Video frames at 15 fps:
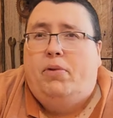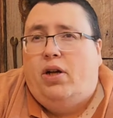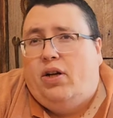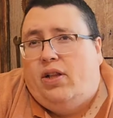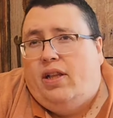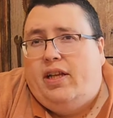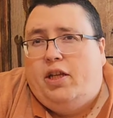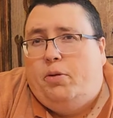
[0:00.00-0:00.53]
going
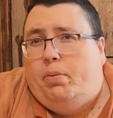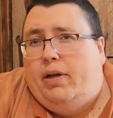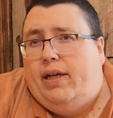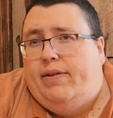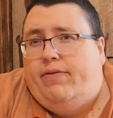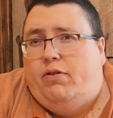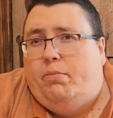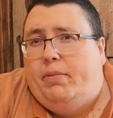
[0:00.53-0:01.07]
to let you
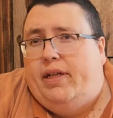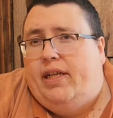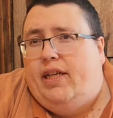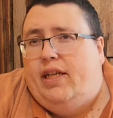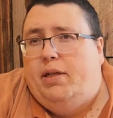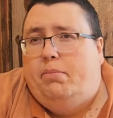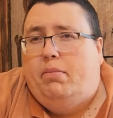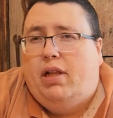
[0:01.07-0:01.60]
pay for
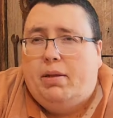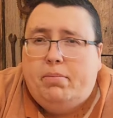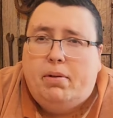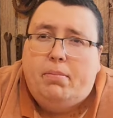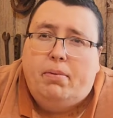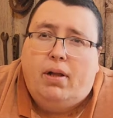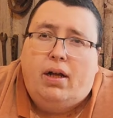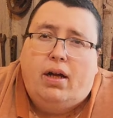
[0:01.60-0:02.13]
me, and blah,
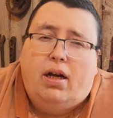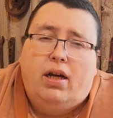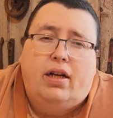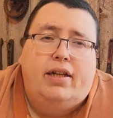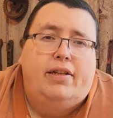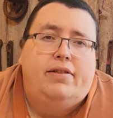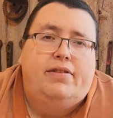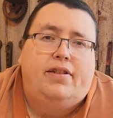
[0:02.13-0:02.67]
blah,
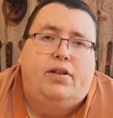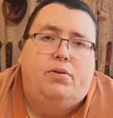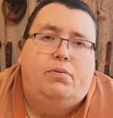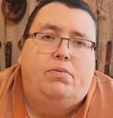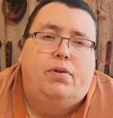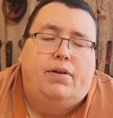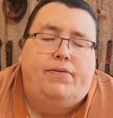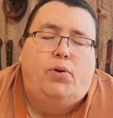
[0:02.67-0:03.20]
blah. And
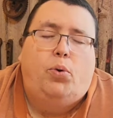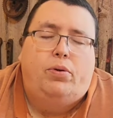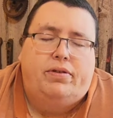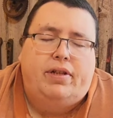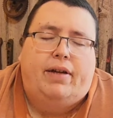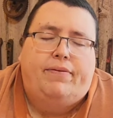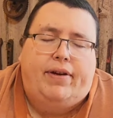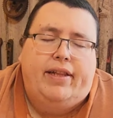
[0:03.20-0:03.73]
so, of
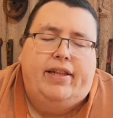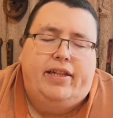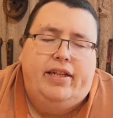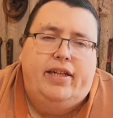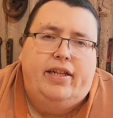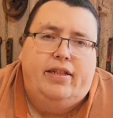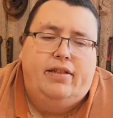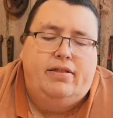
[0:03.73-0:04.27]
course, I finally
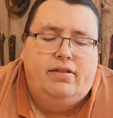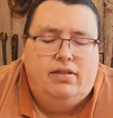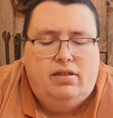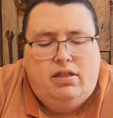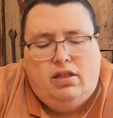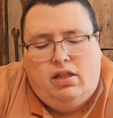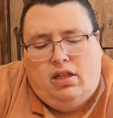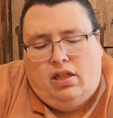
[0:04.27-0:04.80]
did.
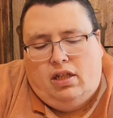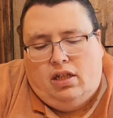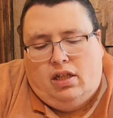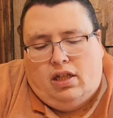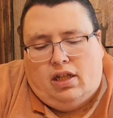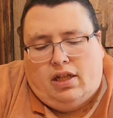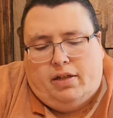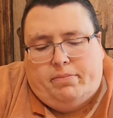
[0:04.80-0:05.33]

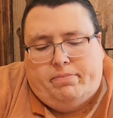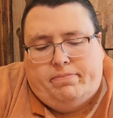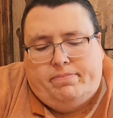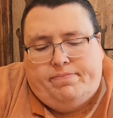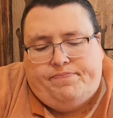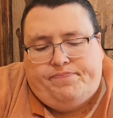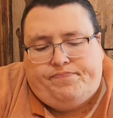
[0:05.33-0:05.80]
I